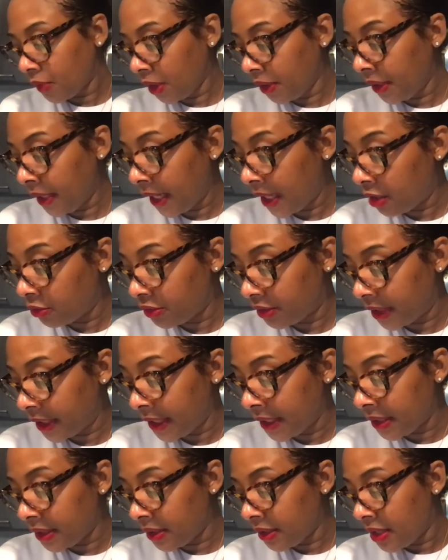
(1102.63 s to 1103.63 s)
Now,
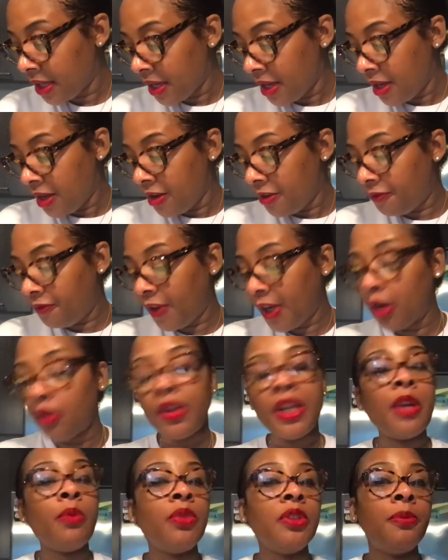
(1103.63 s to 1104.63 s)
Teena
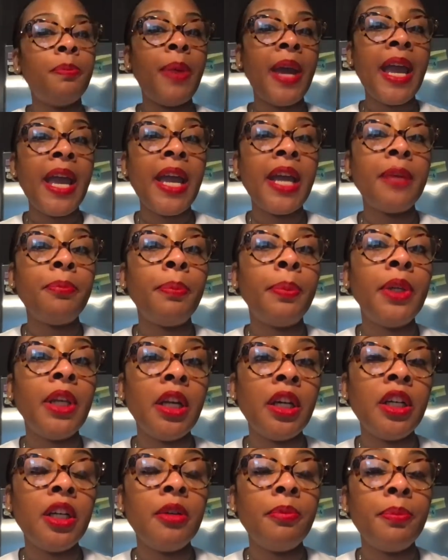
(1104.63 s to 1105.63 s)
felt it was bad
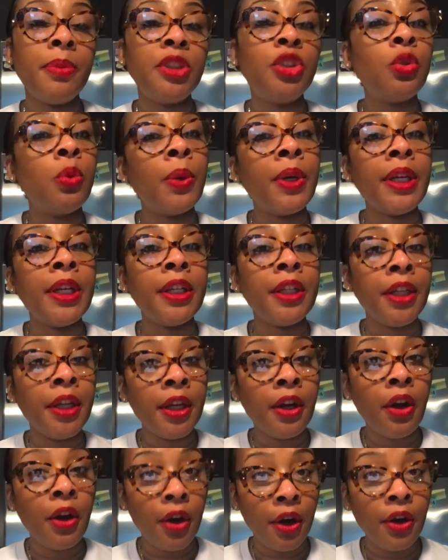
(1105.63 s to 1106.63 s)
blood
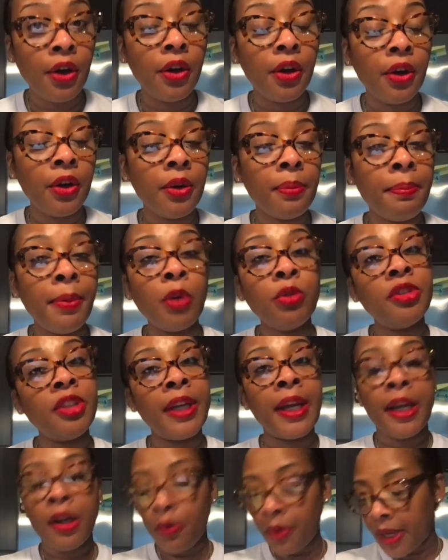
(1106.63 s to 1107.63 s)
between her,
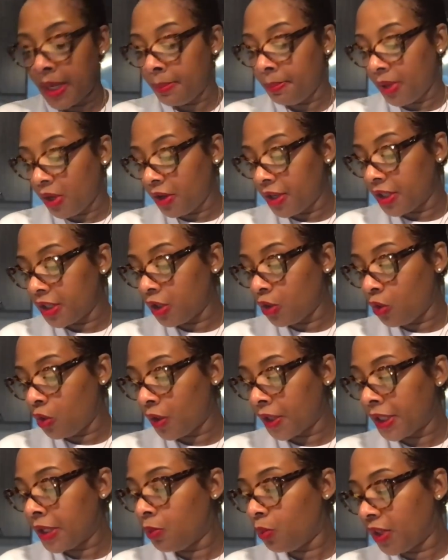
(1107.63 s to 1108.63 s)
Motown, and Barry
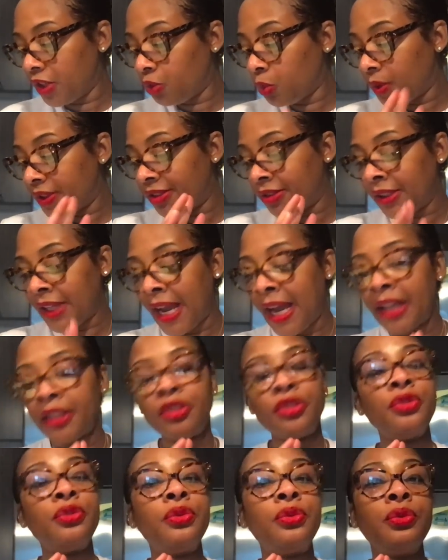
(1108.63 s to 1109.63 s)
DeGordy, which was not
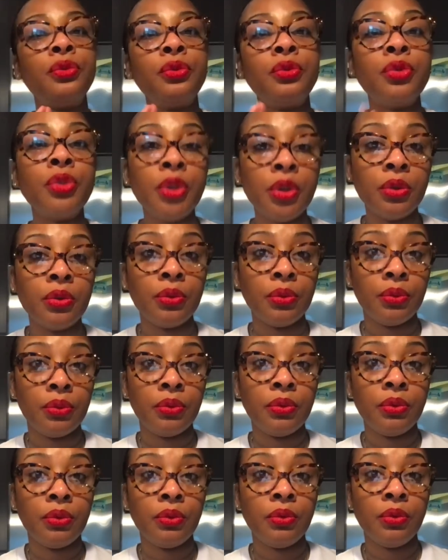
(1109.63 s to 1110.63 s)
true.
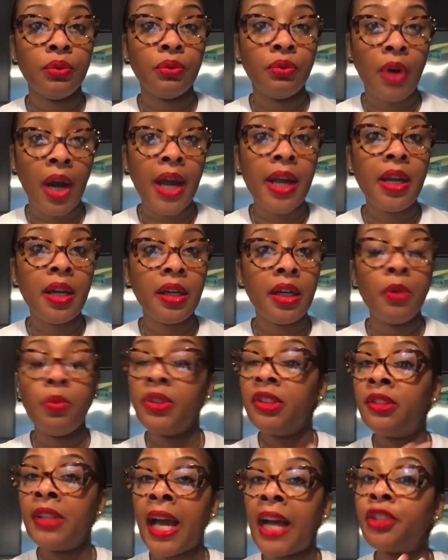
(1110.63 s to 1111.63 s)
Right? It
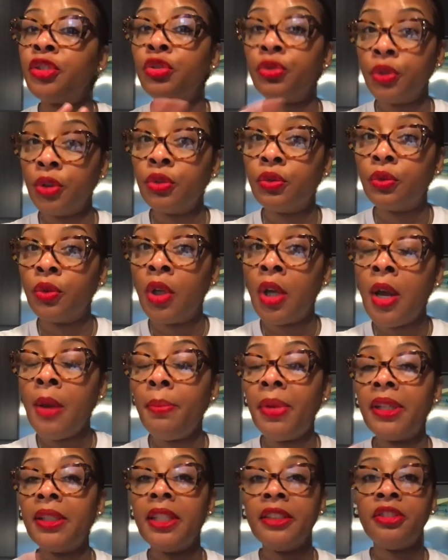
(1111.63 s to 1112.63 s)
was not true.
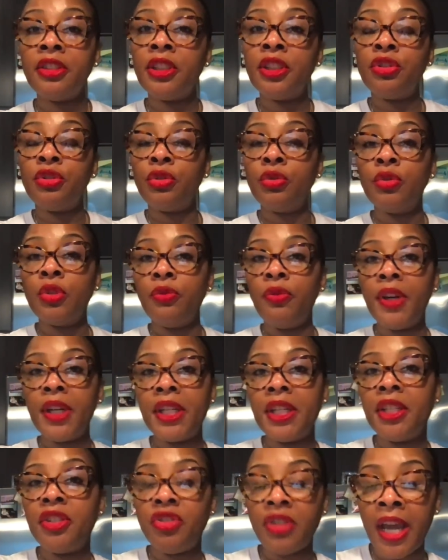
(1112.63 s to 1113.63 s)
But listening to the
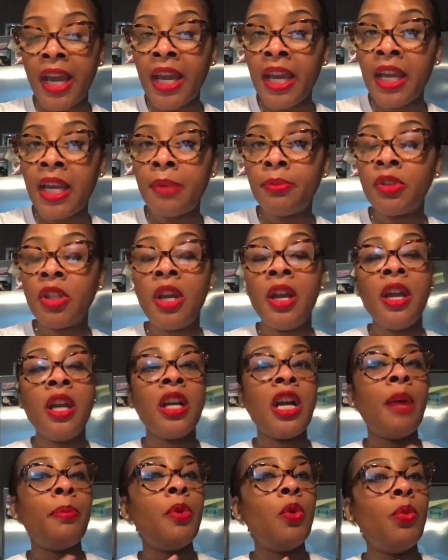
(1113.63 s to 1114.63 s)
Rickety James,
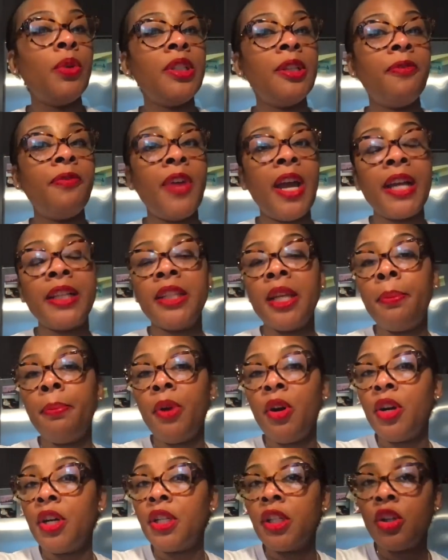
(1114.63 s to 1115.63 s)
coupled with the fact that
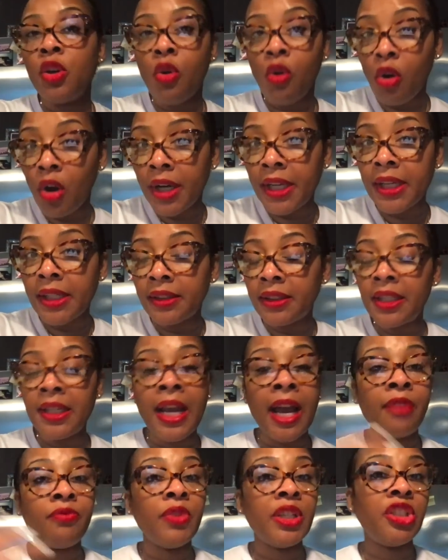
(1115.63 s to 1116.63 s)
Barry DeGordy did
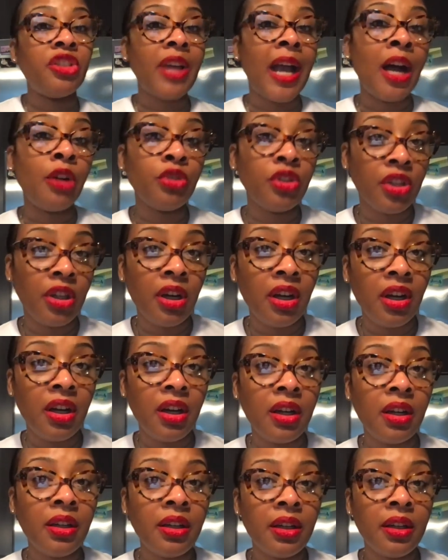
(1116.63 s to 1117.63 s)
not reach out to
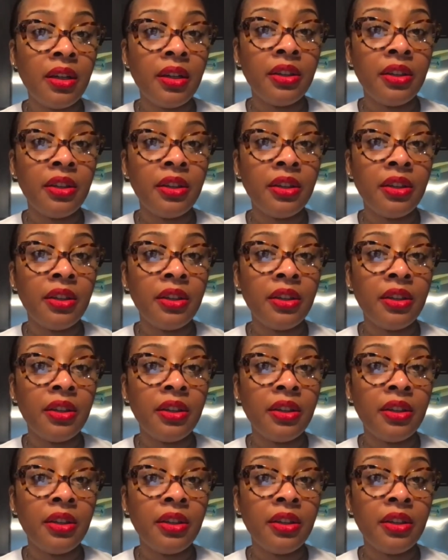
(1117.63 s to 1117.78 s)
her,